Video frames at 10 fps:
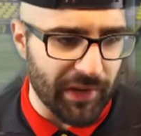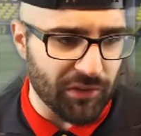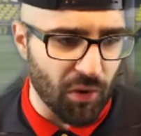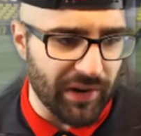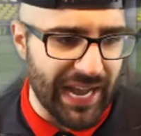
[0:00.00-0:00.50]
We
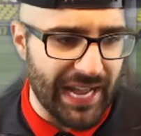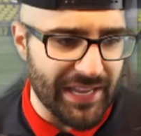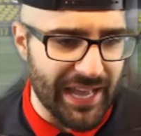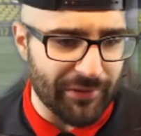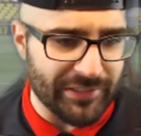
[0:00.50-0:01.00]
could throw
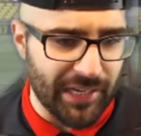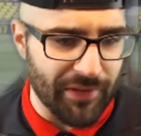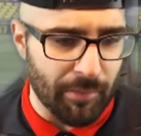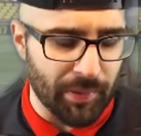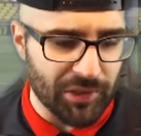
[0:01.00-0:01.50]
Gaia instead of
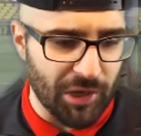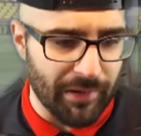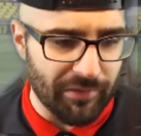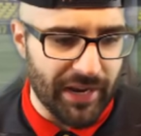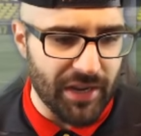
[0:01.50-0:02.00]
Alberto
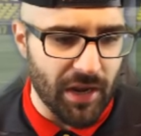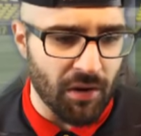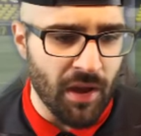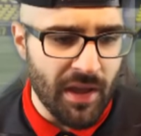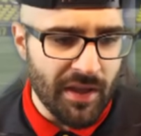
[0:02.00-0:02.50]
Moreno.